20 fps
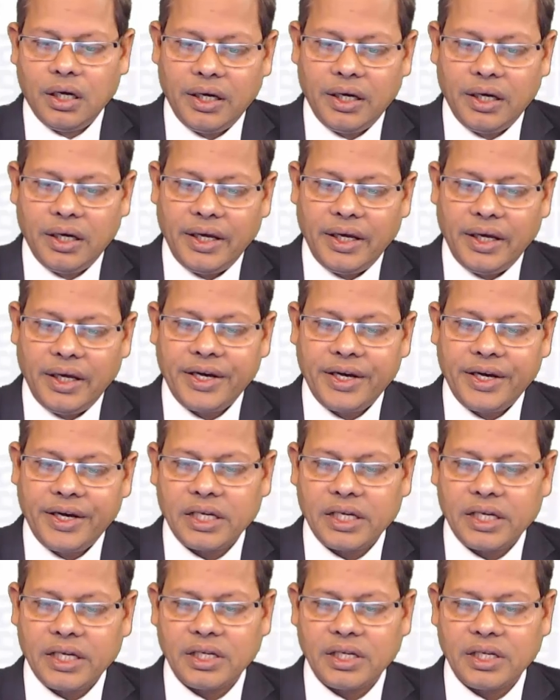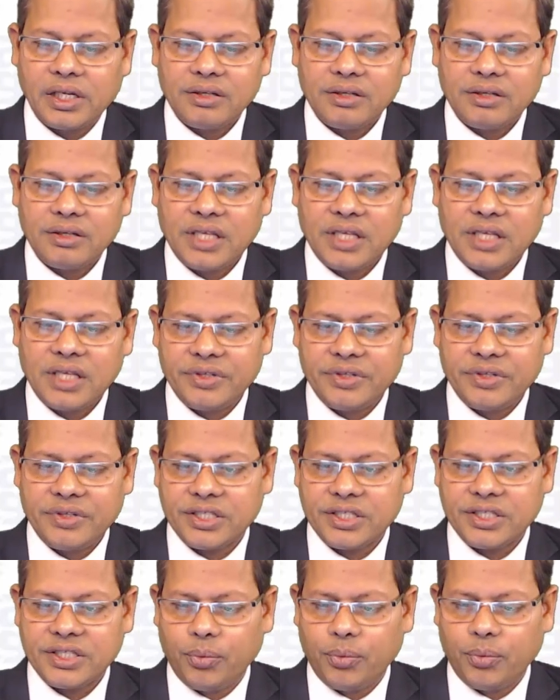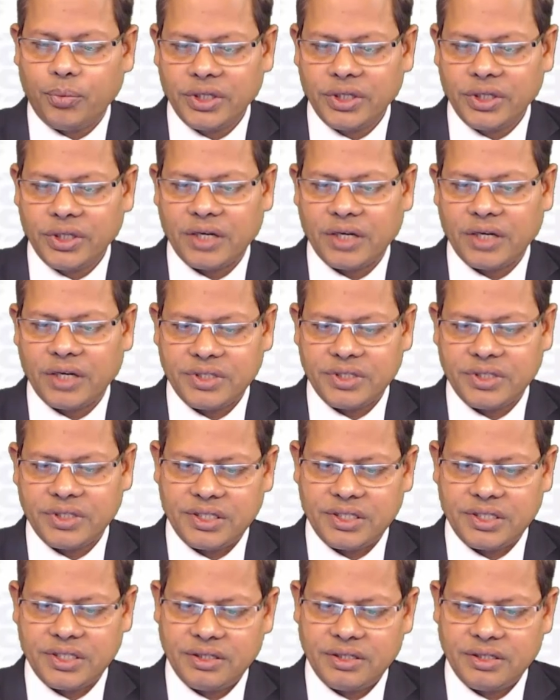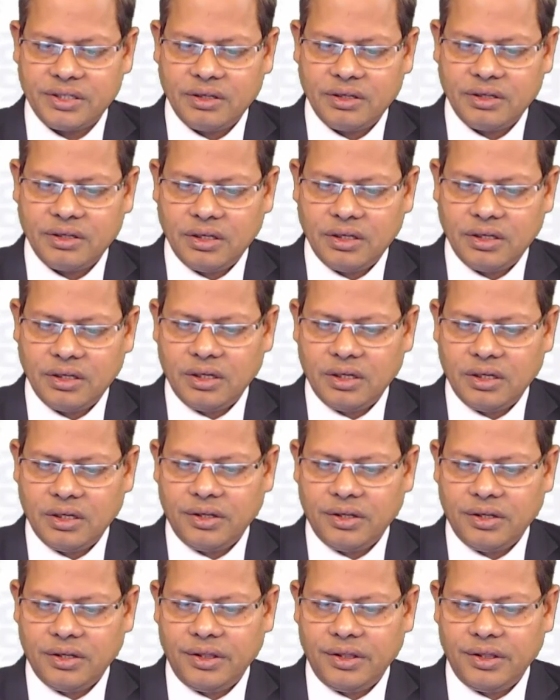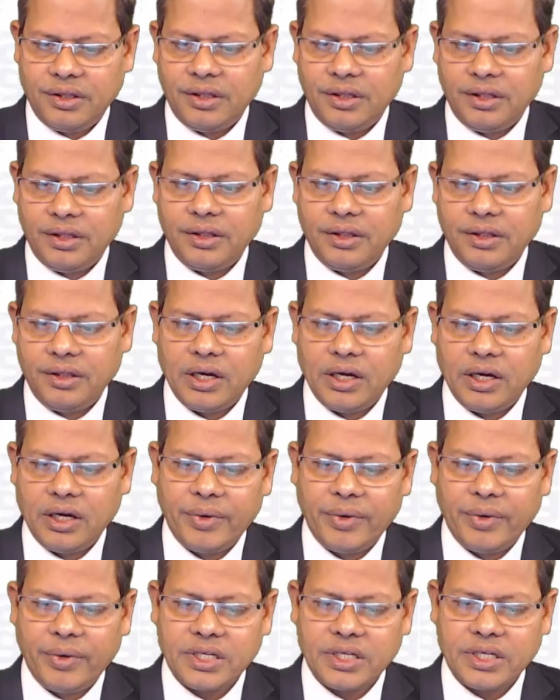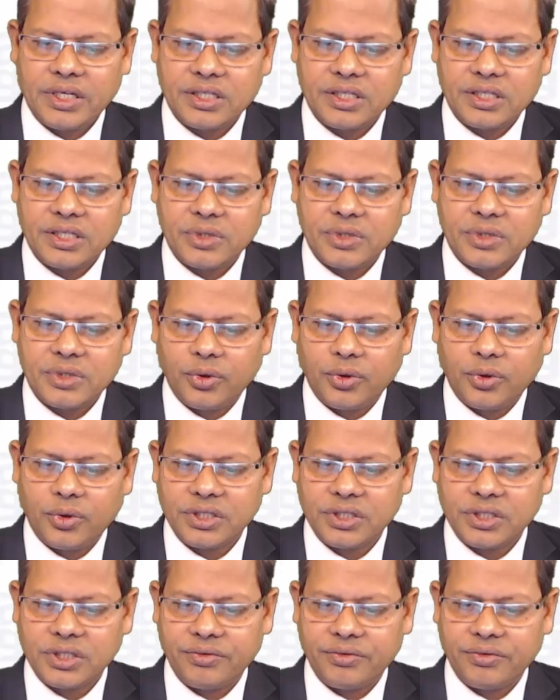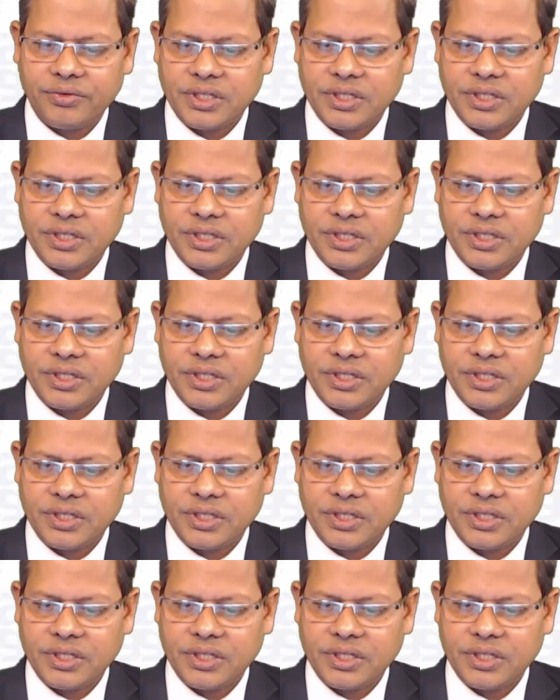agriculture services, supporting services. They have mentioned some supporting services